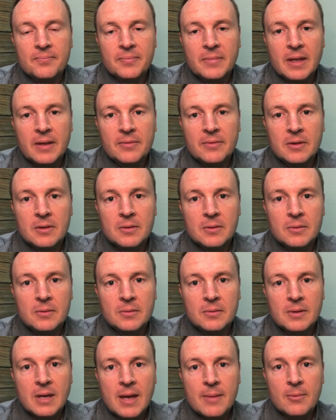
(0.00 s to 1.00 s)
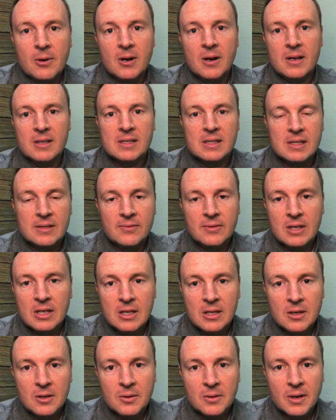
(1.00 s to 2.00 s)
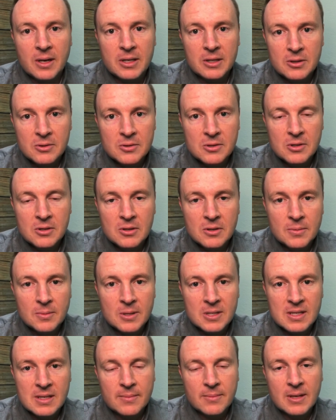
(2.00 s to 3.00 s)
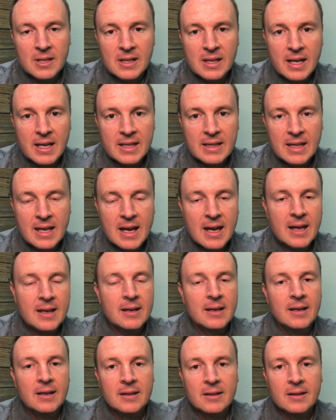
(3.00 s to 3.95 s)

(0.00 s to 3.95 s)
If you came across this video on YouTube or something like that,